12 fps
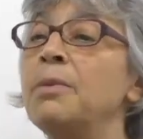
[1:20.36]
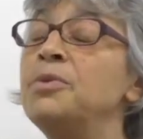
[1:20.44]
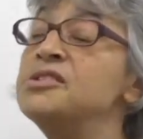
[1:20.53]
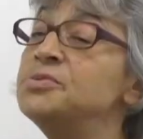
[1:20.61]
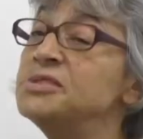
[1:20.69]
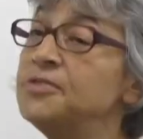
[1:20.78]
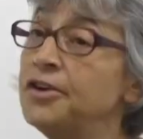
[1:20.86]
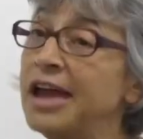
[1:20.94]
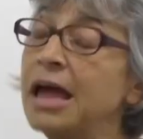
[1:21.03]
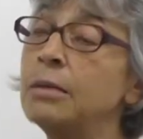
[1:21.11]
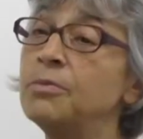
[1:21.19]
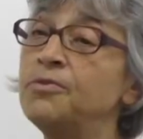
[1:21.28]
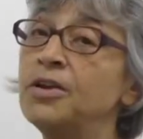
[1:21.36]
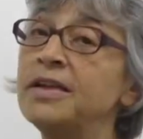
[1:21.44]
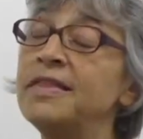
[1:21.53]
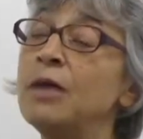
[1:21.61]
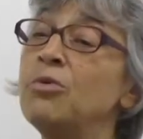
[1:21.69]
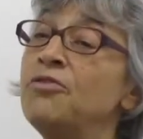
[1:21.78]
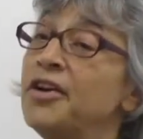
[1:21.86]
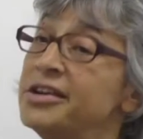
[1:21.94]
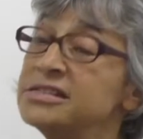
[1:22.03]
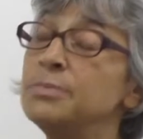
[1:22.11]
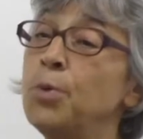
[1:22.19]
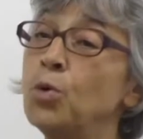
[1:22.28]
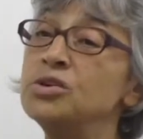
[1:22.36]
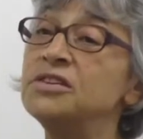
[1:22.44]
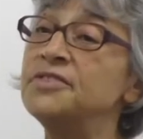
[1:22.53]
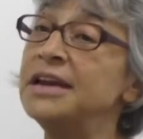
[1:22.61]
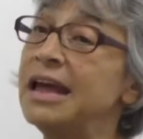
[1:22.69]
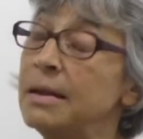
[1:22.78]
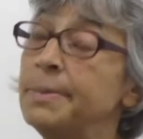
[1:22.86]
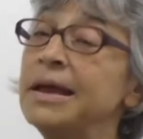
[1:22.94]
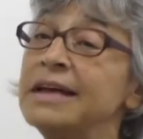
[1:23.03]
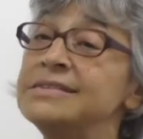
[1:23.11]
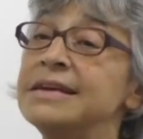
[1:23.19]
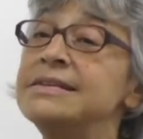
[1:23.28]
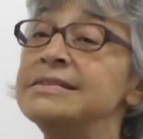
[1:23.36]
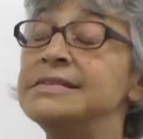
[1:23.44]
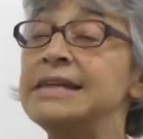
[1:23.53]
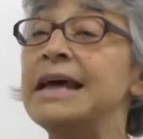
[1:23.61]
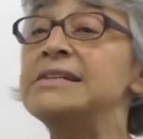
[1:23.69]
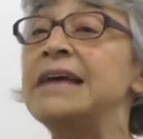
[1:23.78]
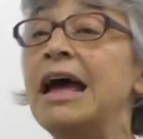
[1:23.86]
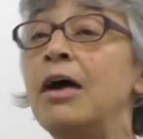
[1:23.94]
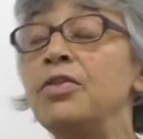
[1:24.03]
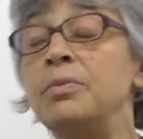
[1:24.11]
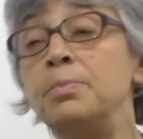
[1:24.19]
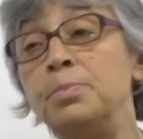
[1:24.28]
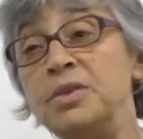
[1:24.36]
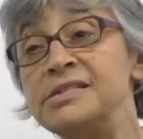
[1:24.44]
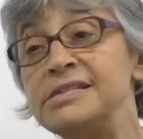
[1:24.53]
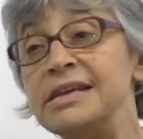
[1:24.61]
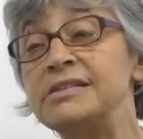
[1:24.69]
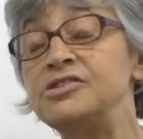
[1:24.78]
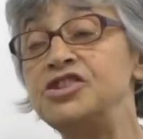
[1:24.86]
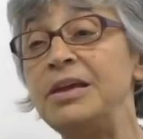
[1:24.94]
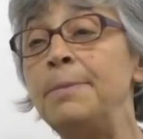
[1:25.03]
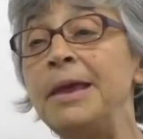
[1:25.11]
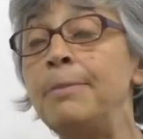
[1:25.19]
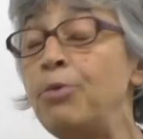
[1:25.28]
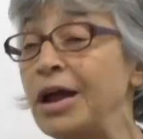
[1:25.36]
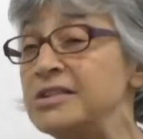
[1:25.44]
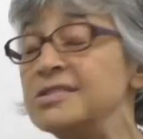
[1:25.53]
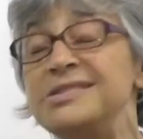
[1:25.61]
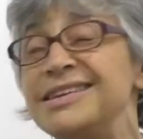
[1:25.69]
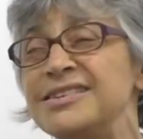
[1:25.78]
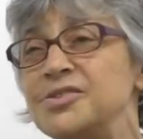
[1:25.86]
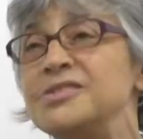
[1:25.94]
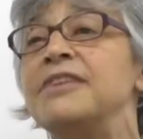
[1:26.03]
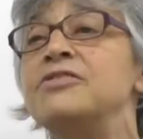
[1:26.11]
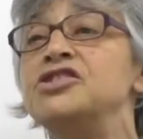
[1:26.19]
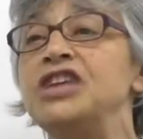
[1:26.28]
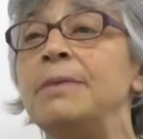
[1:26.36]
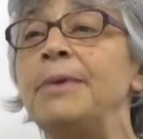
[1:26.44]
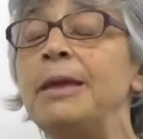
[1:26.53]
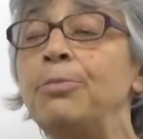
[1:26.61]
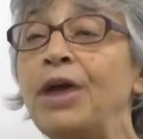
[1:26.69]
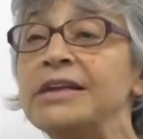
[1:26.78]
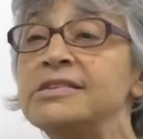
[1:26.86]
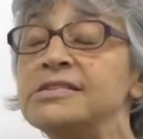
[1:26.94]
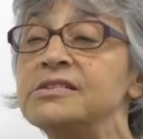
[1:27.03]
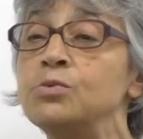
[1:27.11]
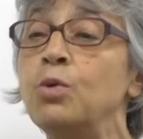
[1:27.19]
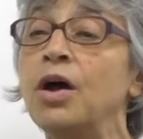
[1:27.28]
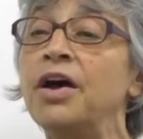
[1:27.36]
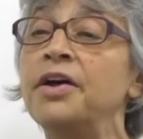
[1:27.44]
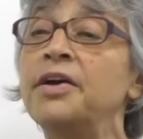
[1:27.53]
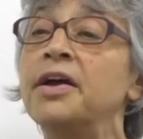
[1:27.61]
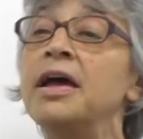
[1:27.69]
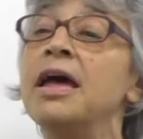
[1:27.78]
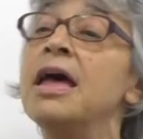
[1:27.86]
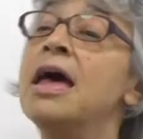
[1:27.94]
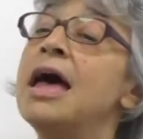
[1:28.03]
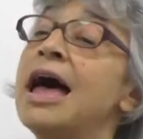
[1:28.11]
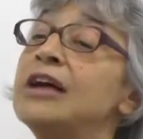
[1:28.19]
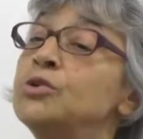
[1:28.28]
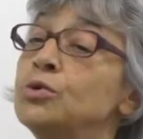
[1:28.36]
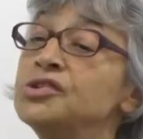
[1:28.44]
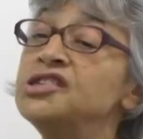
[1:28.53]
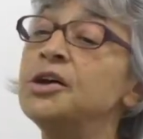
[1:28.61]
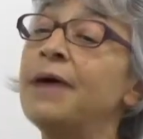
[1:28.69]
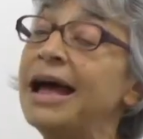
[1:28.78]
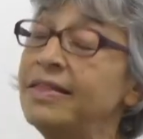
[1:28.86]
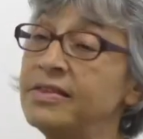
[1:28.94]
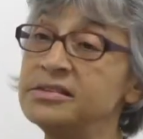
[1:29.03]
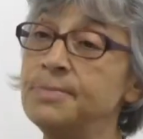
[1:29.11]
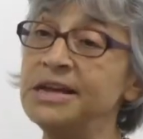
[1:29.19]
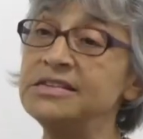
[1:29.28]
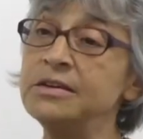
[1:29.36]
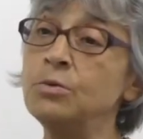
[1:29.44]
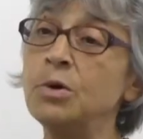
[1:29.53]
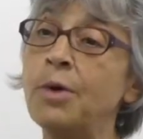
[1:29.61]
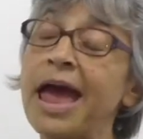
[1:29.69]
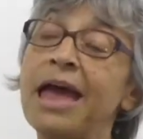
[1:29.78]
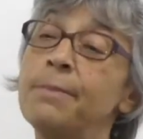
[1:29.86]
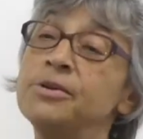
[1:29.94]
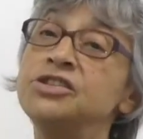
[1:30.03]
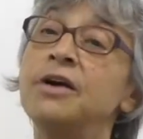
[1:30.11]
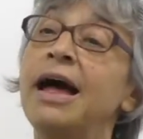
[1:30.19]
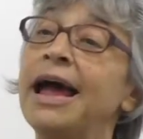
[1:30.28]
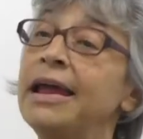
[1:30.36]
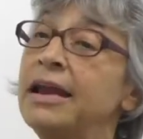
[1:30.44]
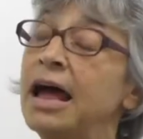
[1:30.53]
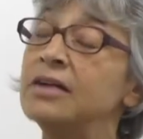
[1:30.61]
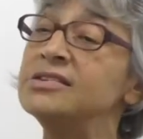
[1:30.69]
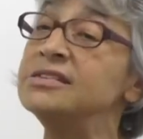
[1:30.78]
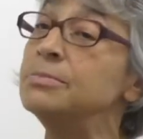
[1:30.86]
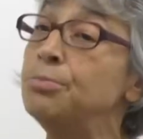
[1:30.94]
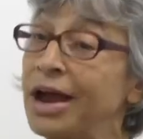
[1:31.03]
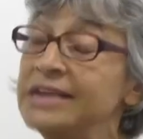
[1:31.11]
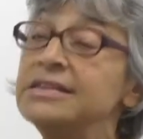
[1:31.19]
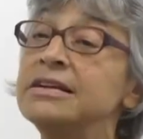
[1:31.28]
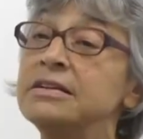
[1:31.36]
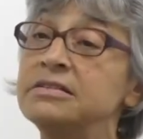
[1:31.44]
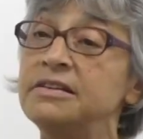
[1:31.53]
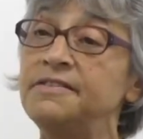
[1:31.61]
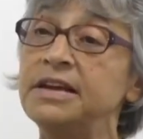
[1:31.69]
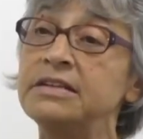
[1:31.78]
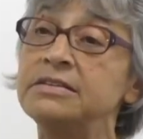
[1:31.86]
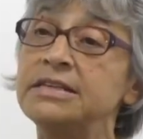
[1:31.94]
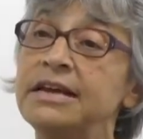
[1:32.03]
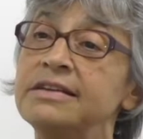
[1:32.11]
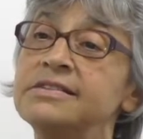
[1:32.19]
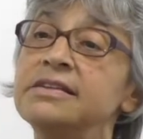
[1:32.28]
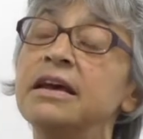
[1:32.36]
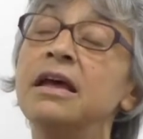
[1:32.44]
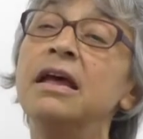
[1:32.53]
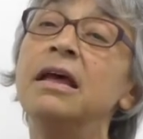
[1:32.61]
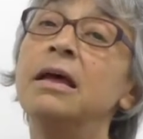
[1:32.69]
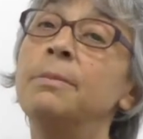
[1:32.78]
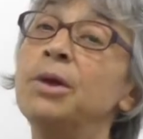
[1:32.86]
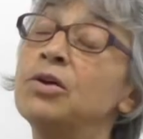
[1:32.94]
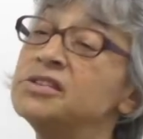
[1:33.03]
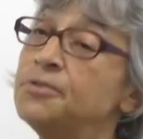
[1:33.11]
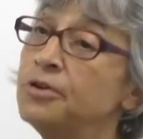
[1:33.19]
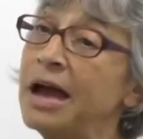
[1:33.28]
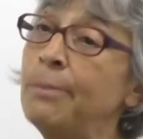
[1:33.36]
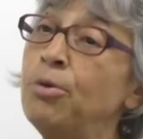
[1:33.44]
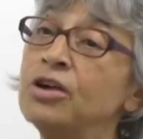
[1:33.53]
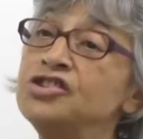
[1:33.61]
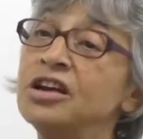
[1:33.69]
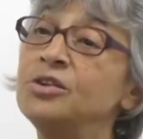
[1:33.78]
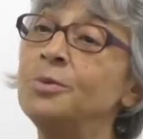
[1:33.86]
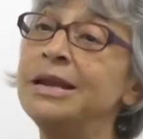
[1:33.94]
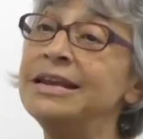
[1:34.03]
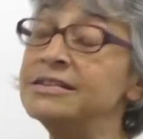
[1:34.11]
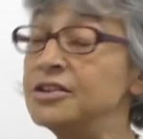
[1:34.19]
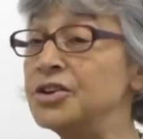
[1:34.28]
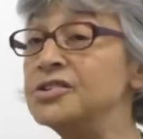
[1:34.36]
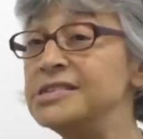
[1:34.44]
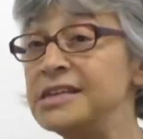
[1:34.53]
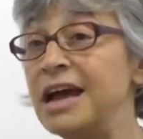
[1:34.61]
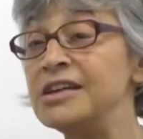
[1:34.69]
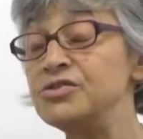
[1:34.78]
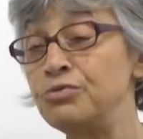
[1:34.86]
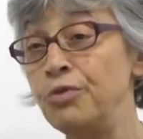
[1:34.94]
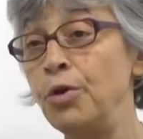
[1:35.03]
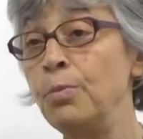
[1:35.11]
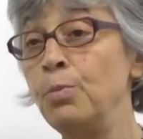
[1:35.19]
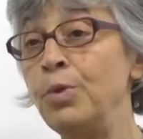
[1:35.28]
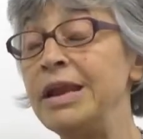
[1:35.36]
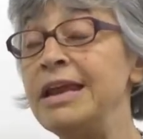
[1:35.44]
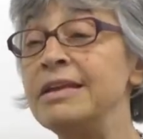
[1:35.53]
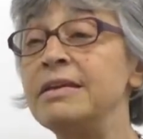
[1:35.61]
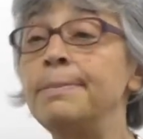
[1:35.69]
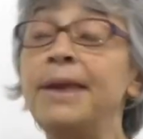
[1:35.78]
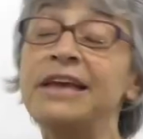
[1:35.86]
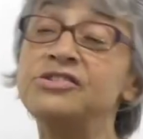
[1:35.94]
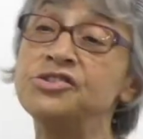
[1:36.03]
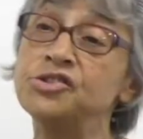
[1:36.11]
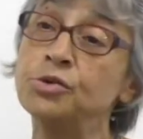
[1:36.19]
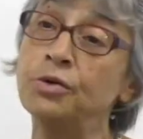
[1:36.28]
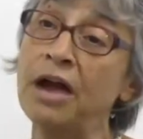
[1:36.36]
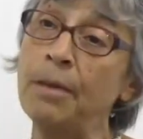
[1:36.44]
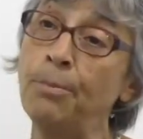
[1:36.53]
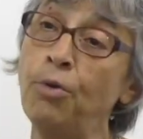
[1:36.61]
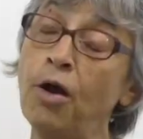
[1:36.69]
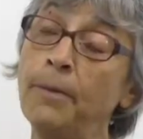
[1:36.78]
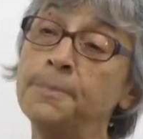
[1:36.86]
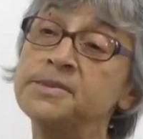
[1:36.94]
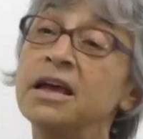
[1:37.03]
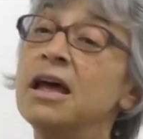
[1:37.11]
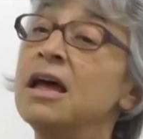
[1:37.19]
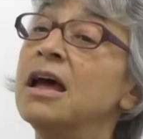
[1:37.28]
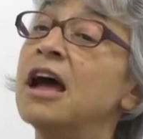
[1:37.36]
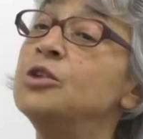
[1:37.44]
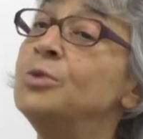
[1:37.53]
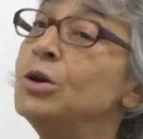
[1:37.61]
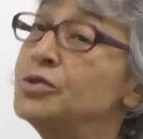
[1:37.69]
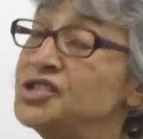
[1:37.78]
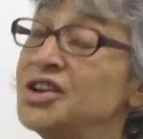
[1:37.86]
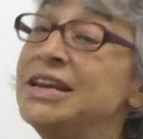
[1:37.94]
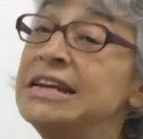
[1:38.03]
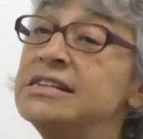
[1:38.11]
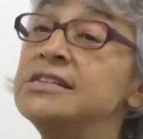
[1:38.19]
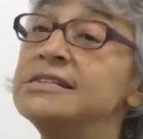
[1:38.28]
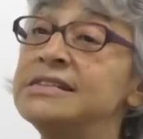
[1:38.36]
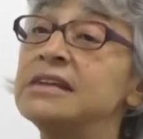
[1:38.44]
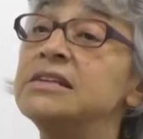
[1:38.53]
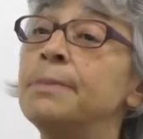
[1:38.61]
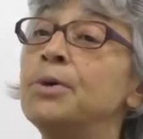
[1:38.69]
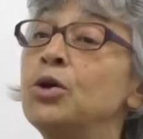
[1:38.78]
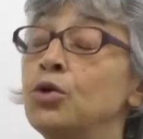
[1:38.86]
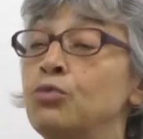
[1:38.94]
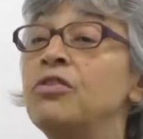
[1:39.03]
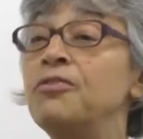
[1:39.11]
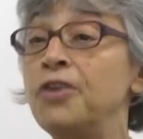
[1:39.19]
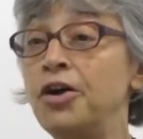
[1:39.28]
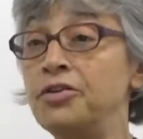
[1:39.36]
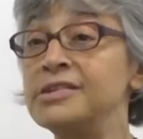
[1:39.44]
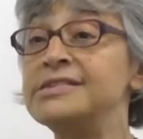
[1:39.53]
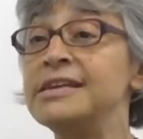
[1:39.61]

This was very helpful, and they were very supportive in helping us understand how the 6 or 7 GP practices work. And also at this meeting we were able to iron out some practical difficulties, because for our project we needed a good sized room, we needed a place to store our props, and we also needed to set up a good referral